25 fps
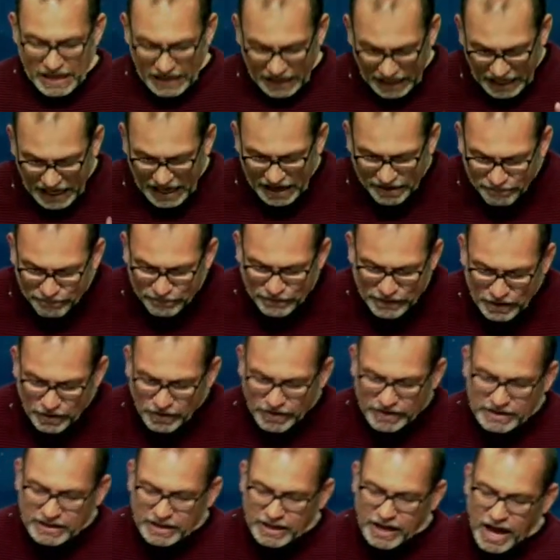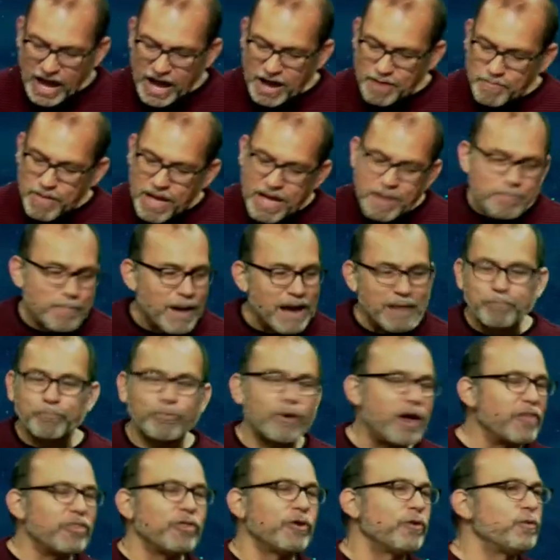if you had come, my
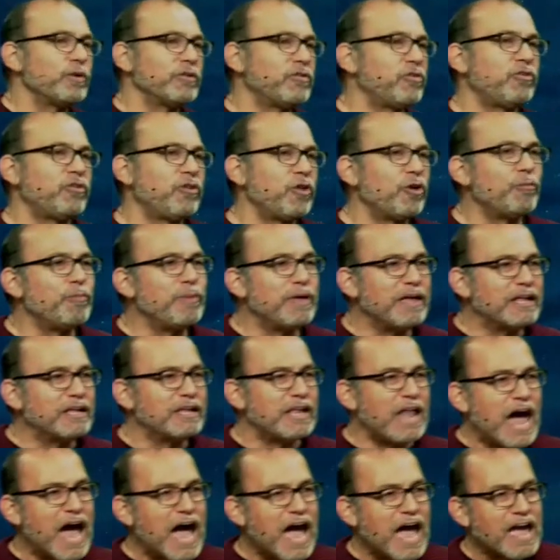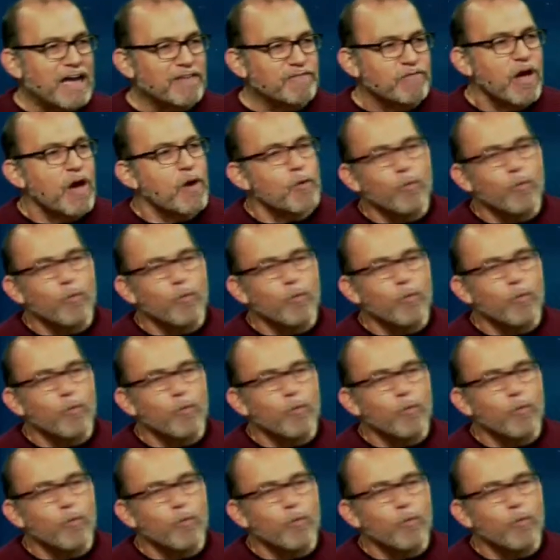brother would still be alive.